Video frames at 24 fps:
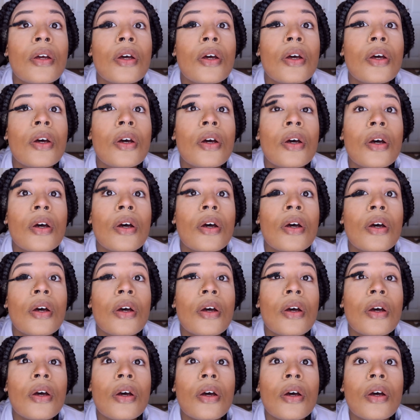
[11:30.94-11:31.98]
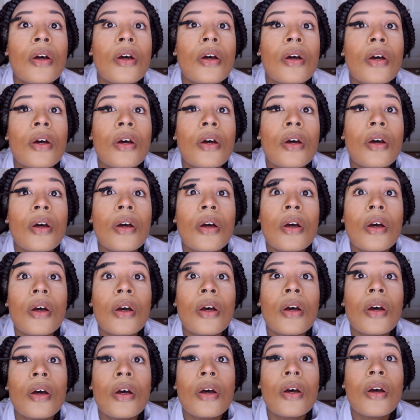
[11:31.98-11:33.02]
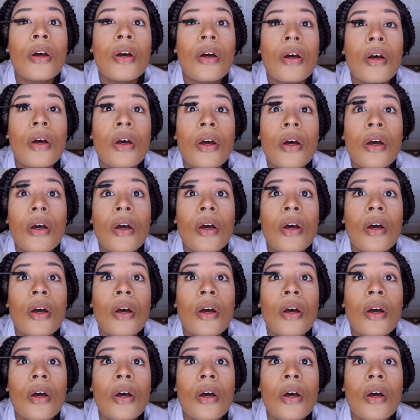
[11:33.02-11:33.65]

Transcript: (no one is talking)